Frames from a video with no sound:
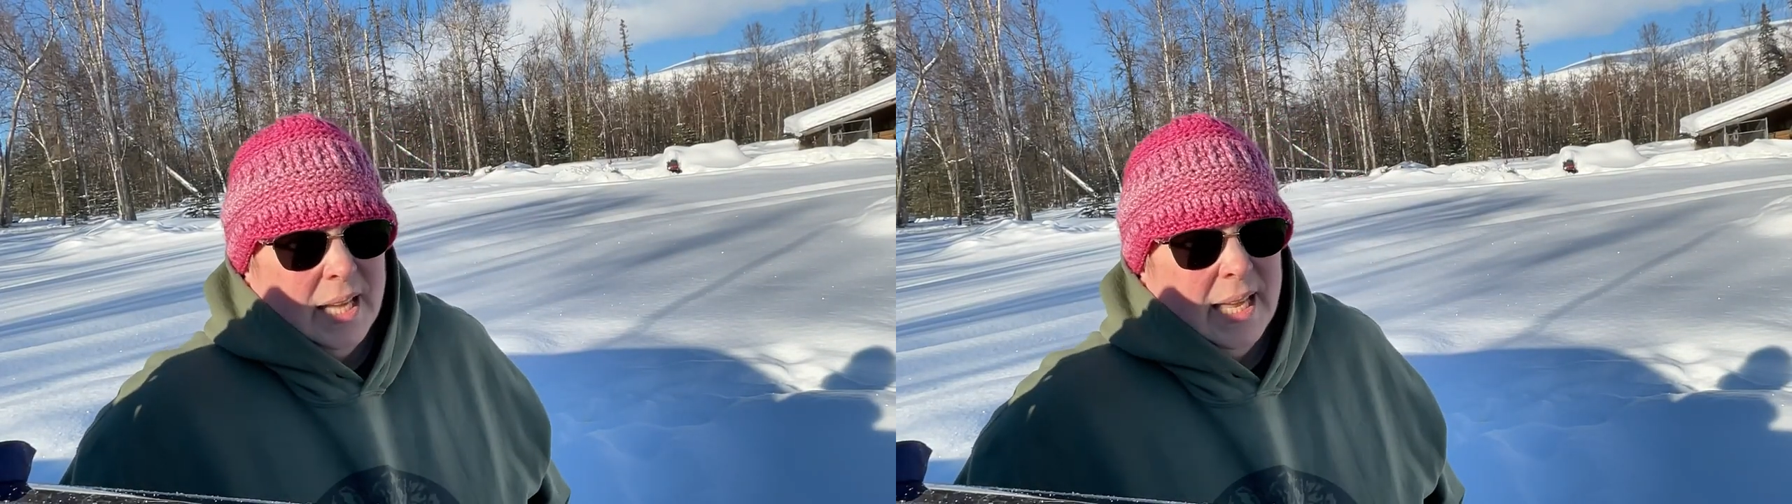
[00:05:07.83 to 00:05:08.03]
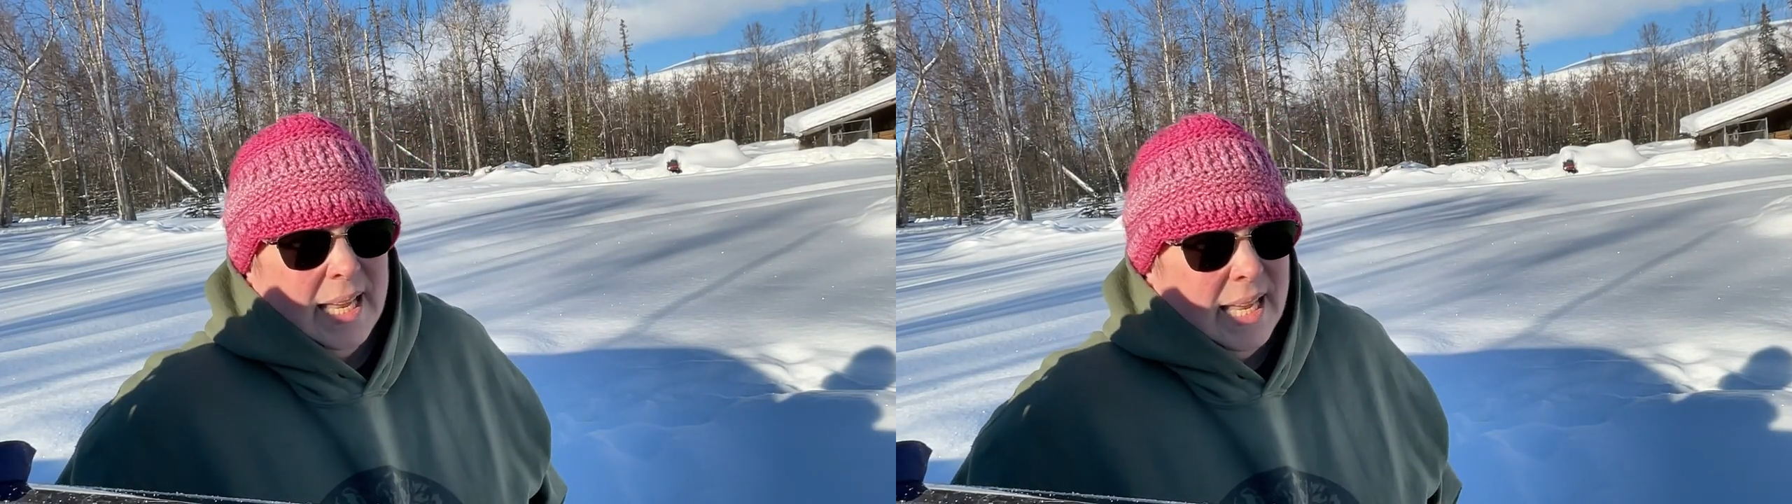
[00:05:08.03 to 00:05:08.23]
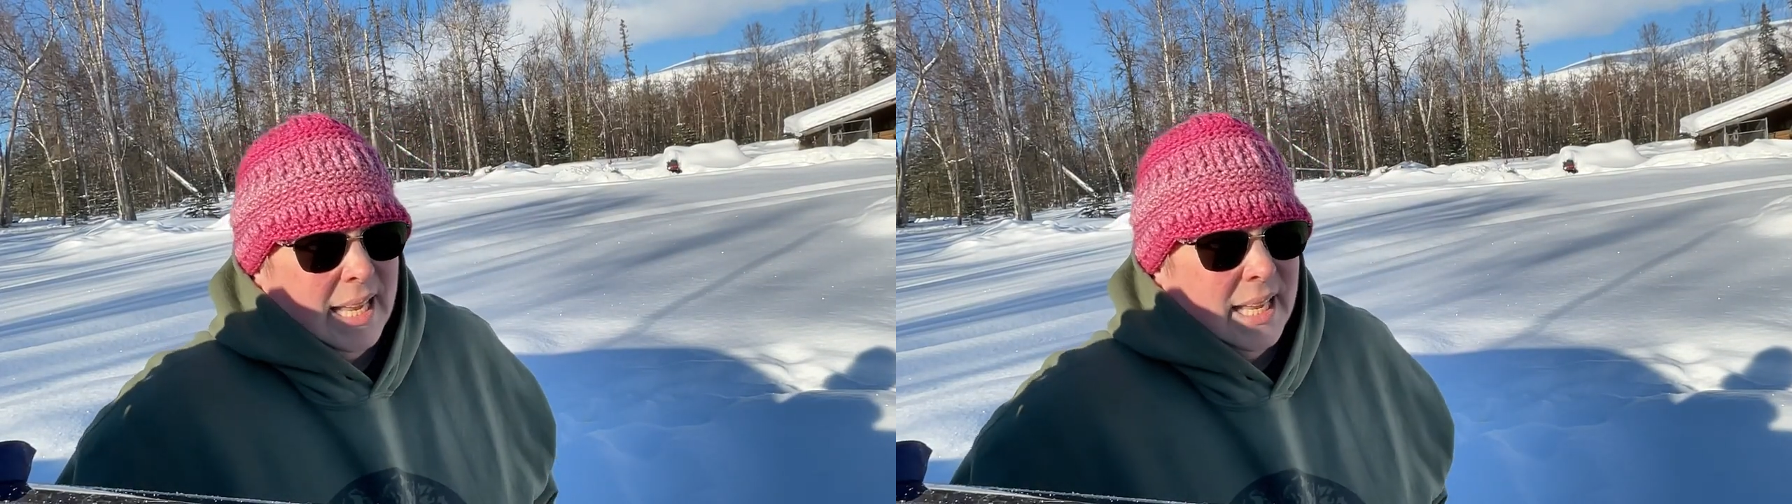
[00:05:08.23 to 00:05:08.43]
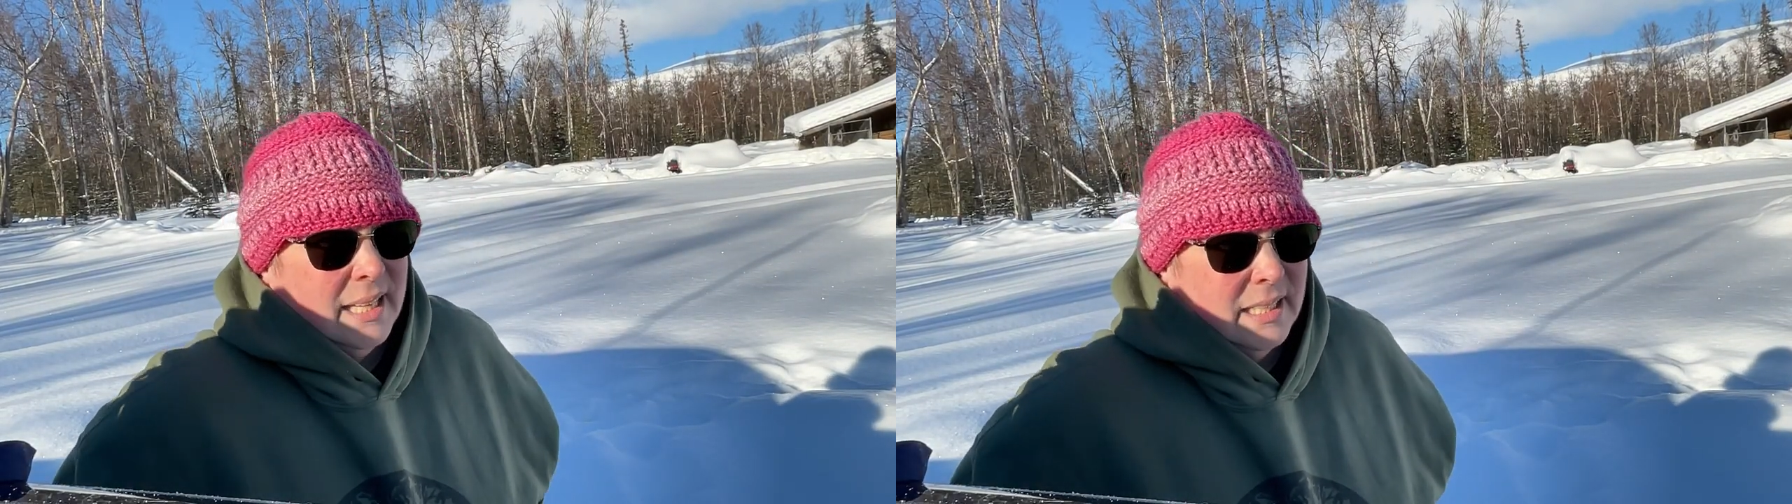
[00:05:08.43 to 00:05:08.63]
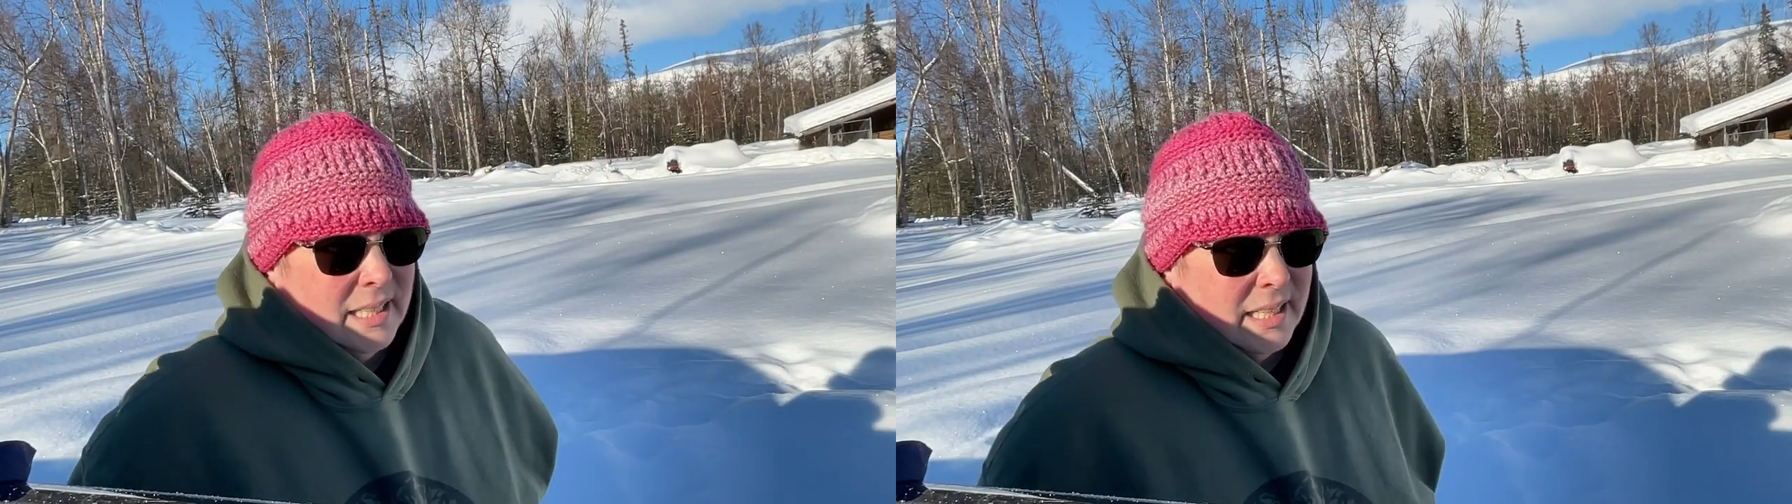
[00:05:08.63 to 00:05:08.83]

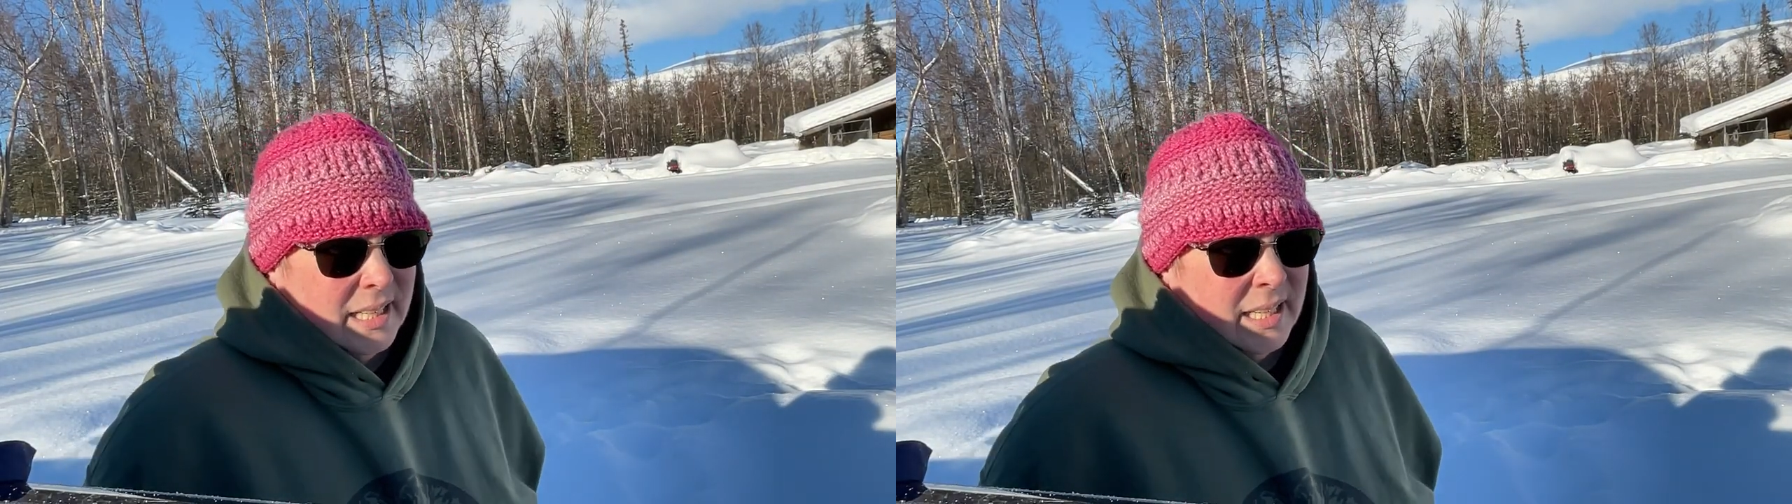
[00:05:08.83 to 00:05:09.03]
and